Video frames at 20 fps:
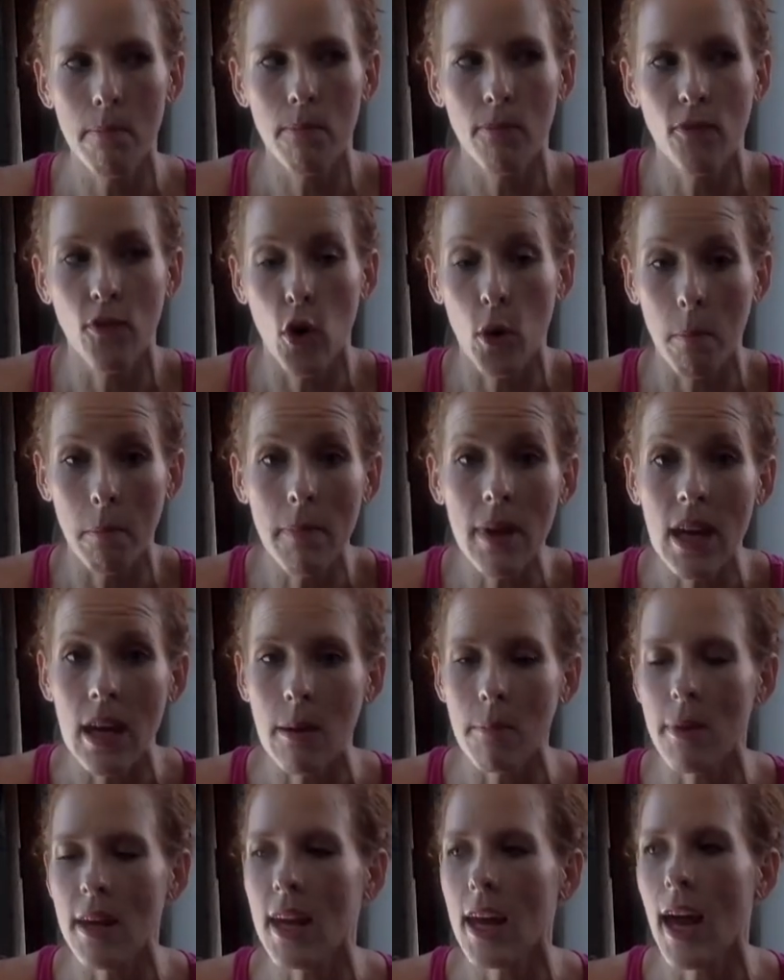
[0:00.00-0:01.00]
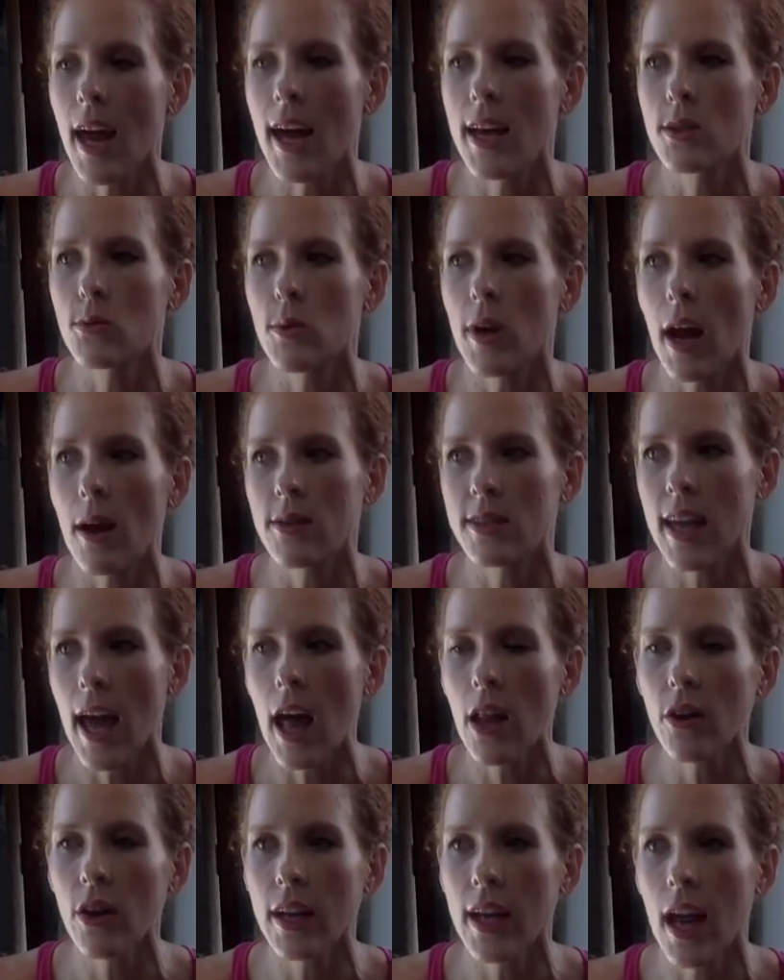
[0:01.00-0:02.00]
for me, because when I was
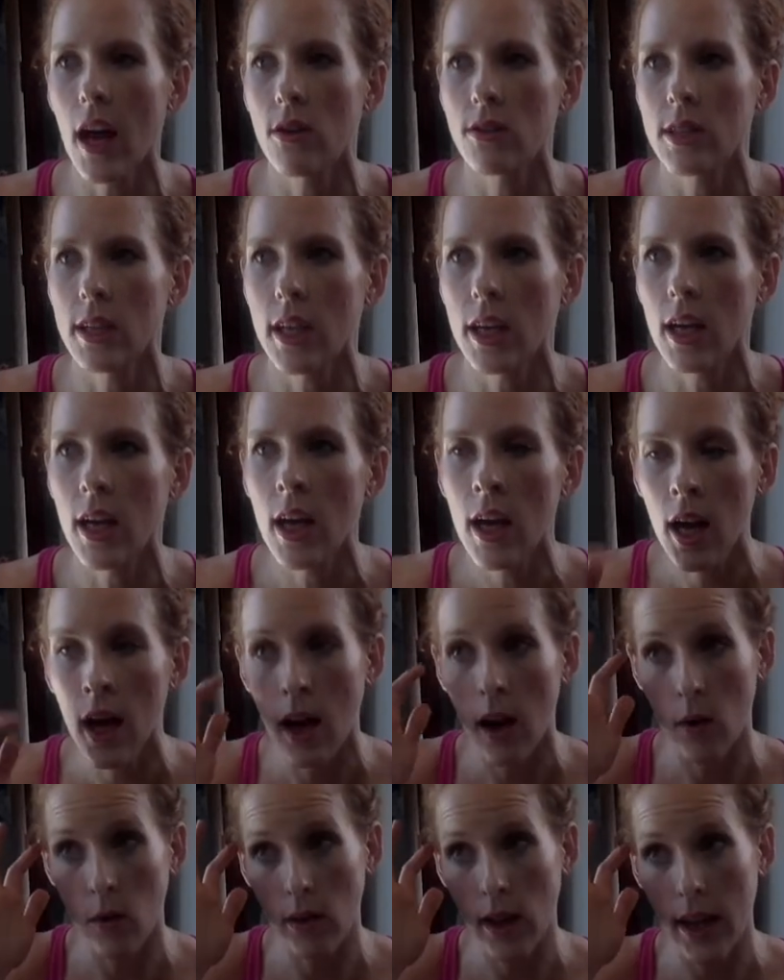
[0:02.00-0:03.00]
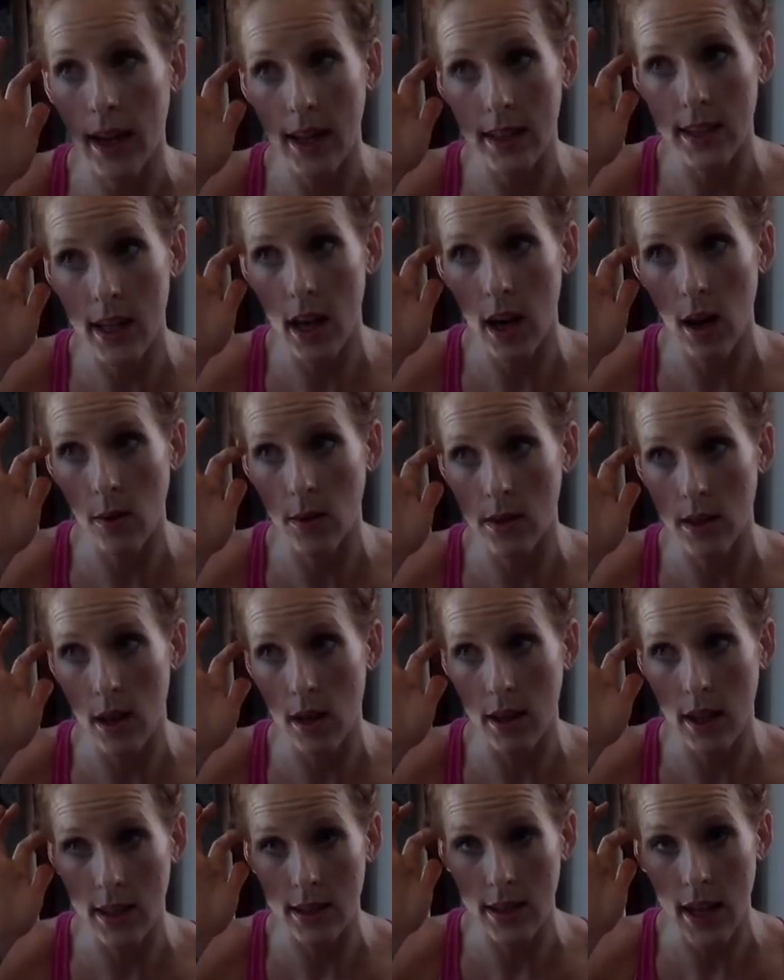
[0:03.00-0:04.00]
calorie counting, like I said, I was
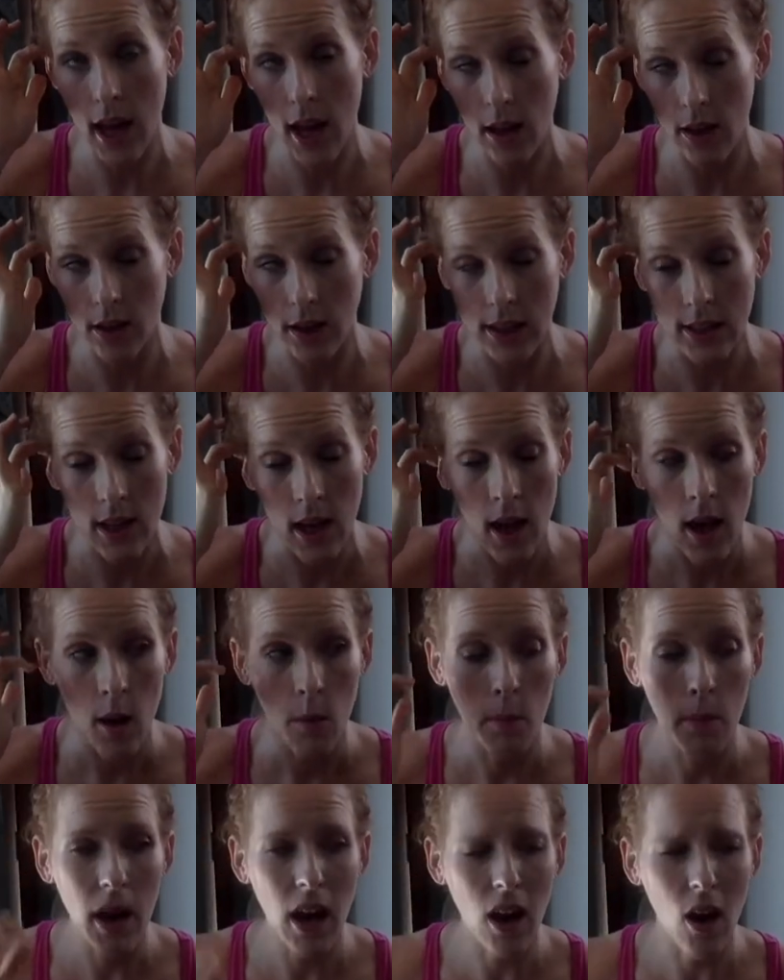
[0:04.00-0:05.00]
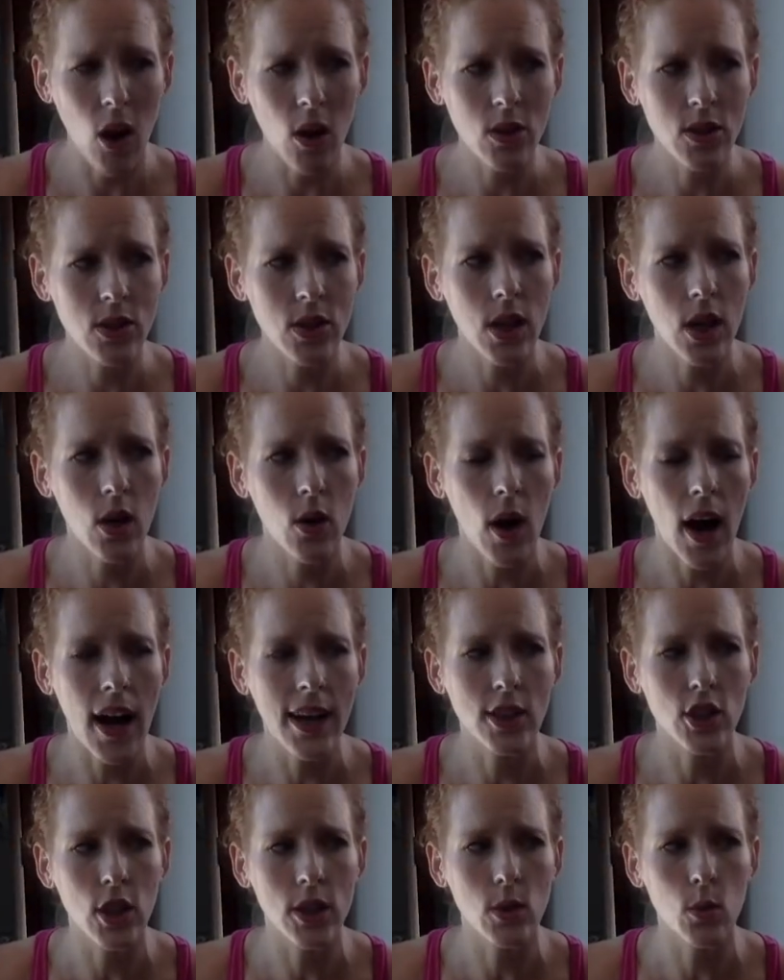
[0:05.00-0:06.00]
on less calories, but also I
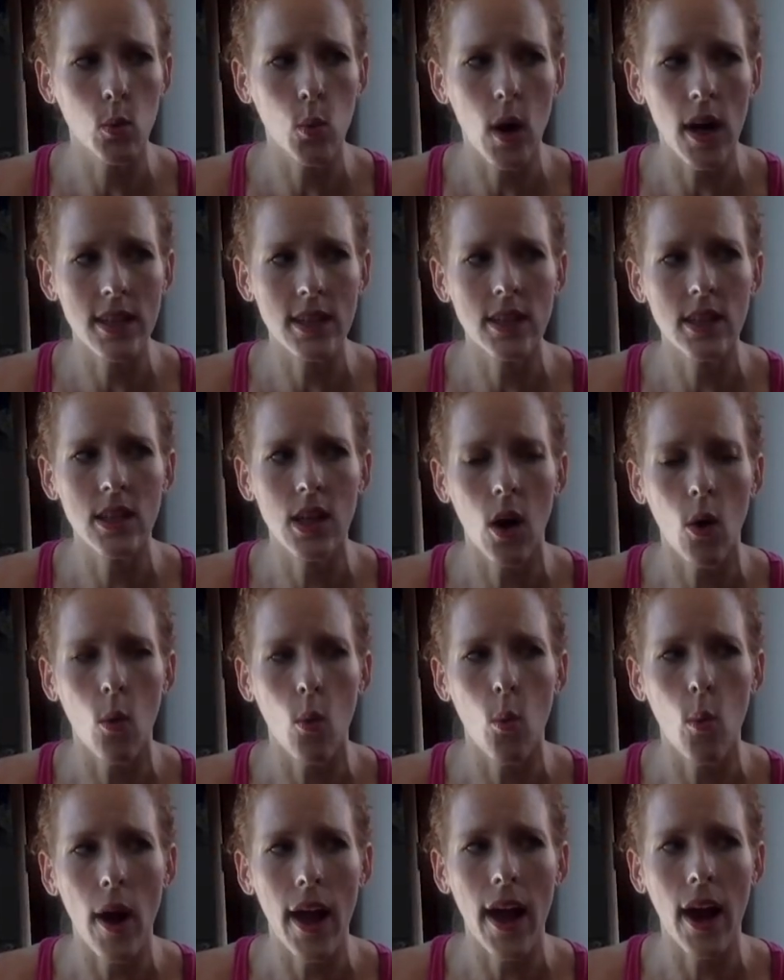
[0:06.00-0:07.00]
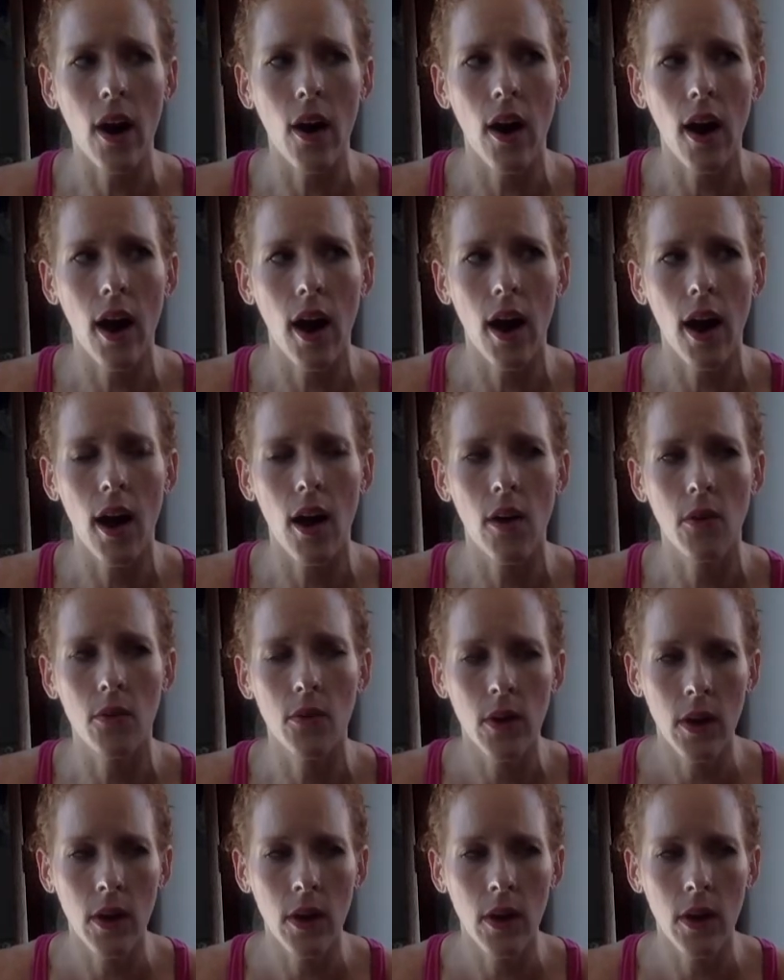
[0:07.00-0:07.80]
just wasn't aware of,